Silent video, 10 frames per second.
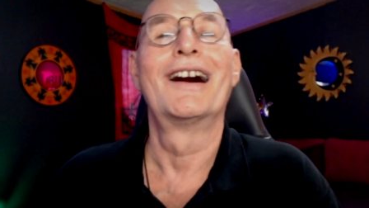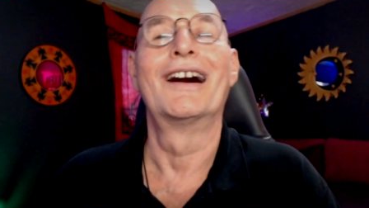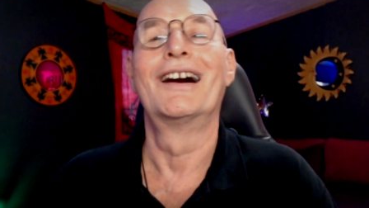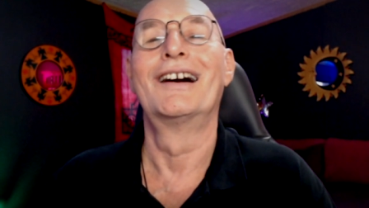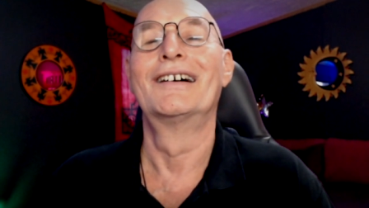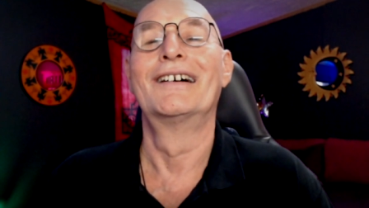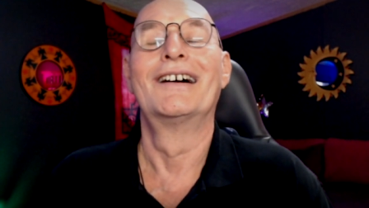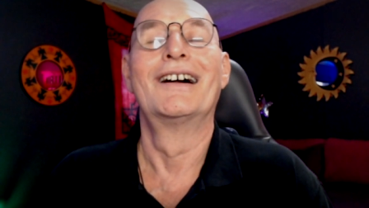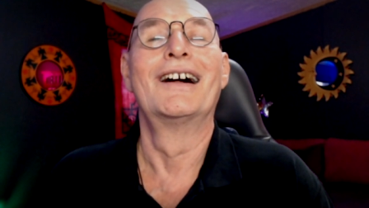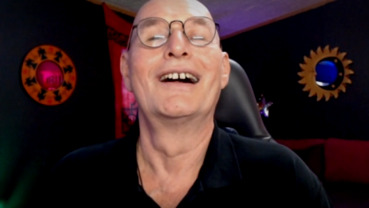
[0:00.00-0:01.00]
uh,
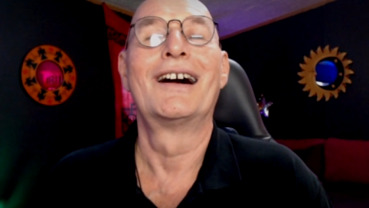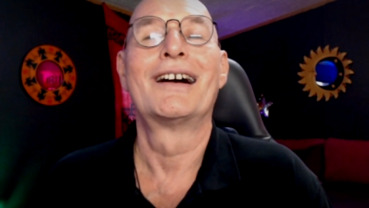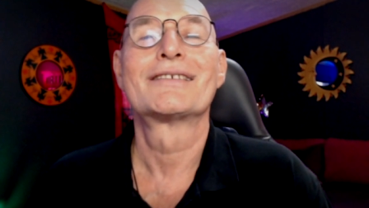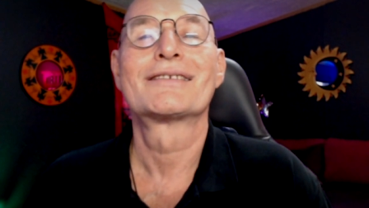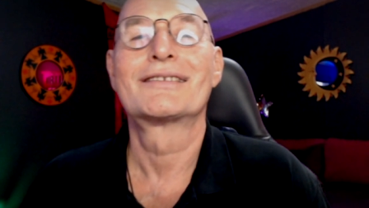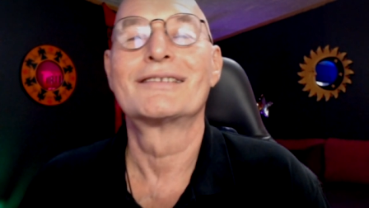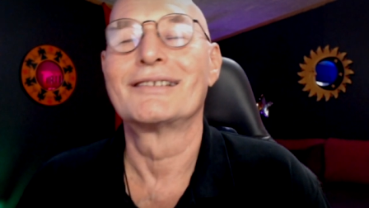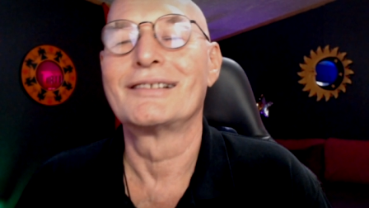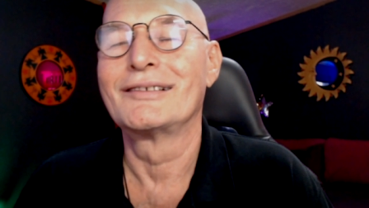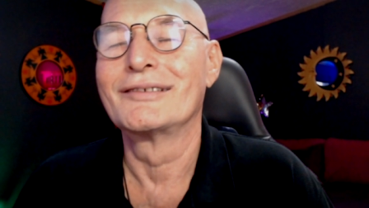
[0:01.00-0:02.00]
ask
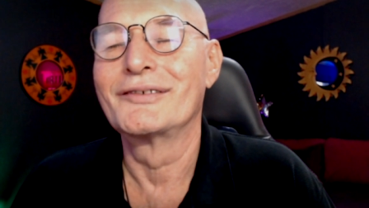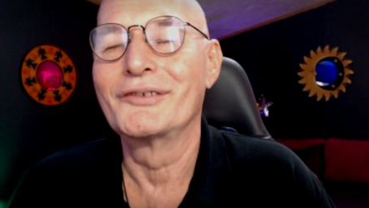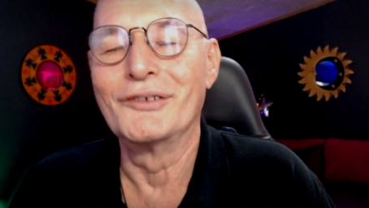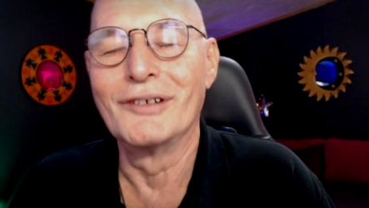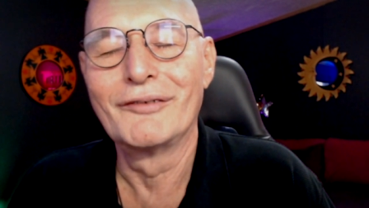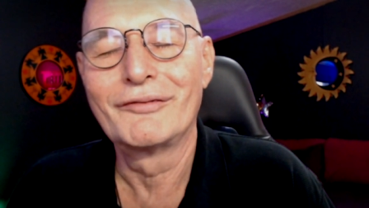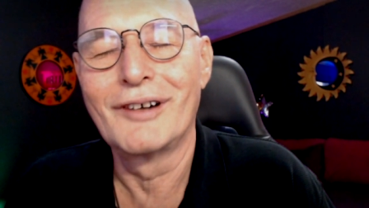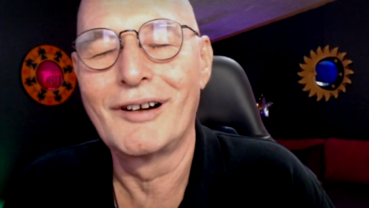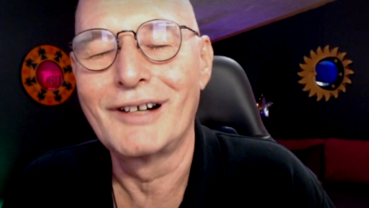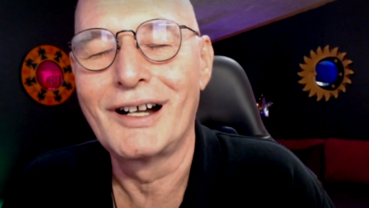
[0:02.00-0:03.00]
uh, you know
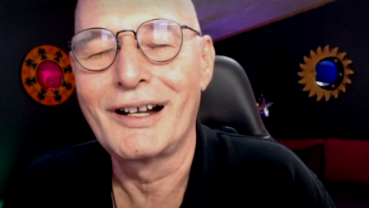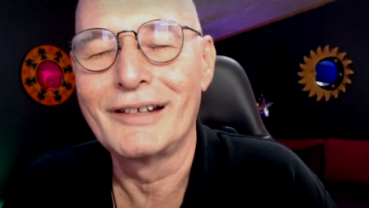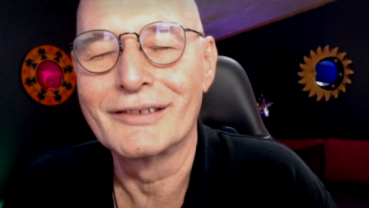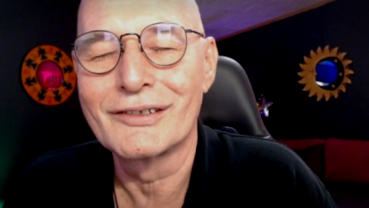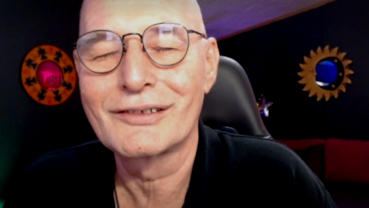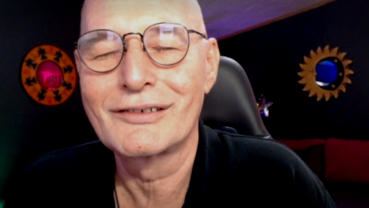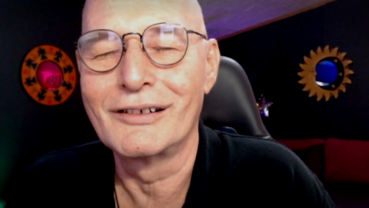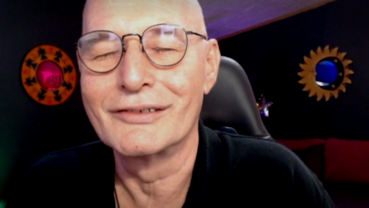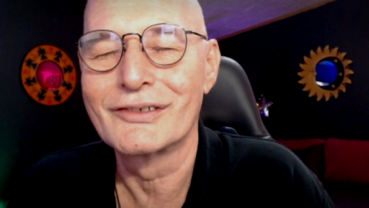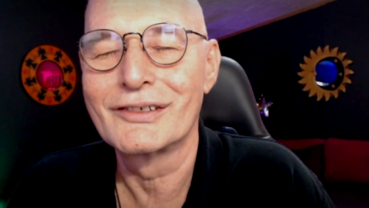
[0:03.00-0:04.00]
for our highest
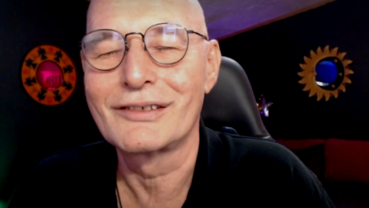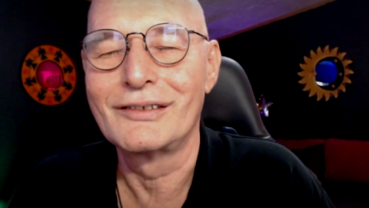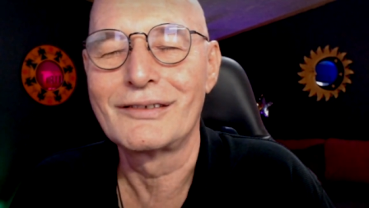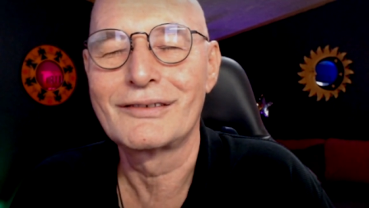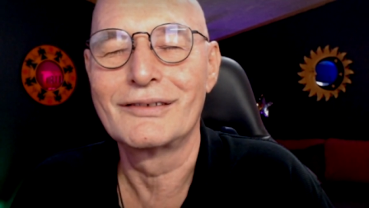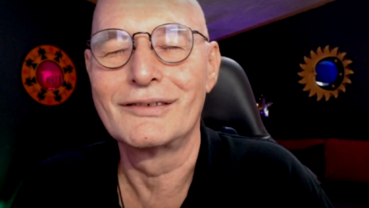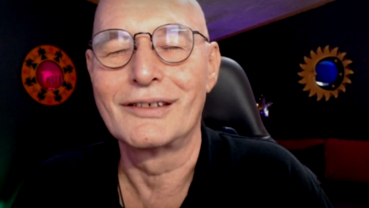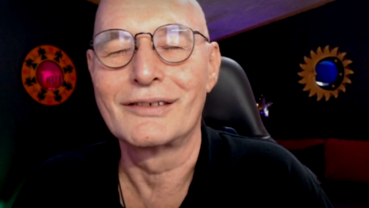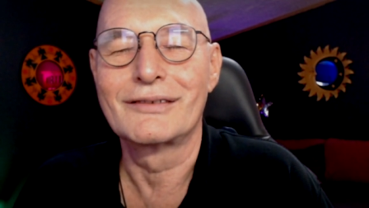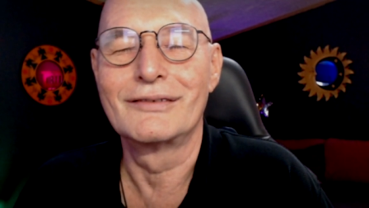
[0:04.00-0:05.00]
consciousness to
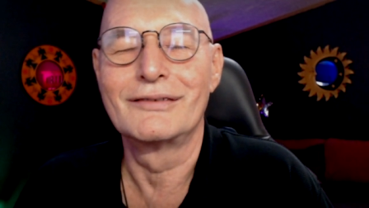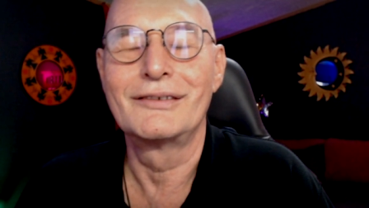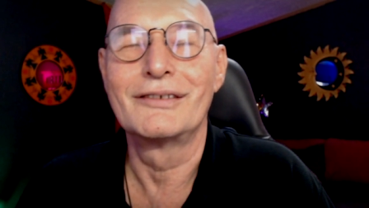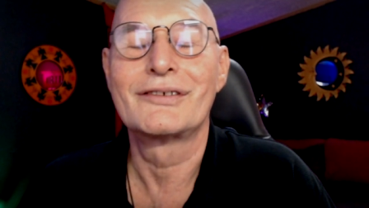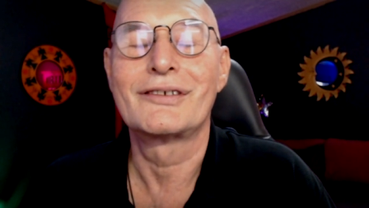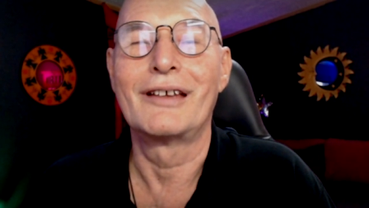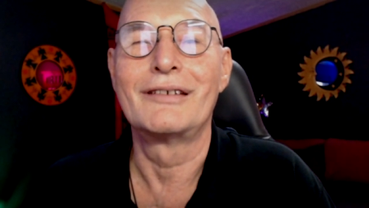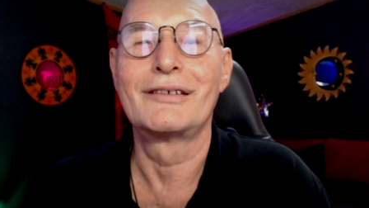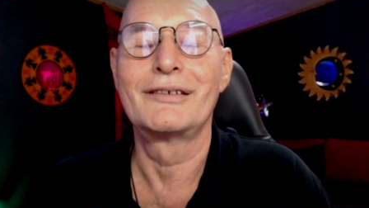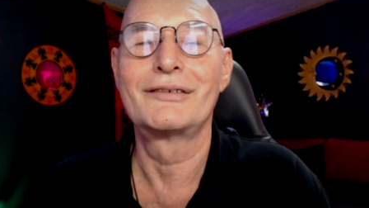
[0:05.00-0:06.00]
just
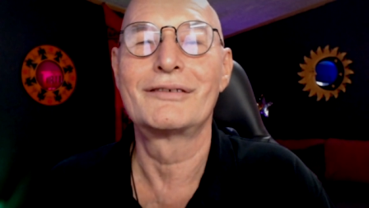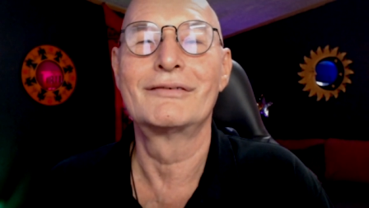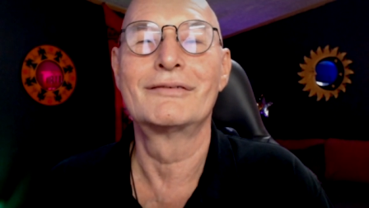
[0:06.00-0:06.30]
descend into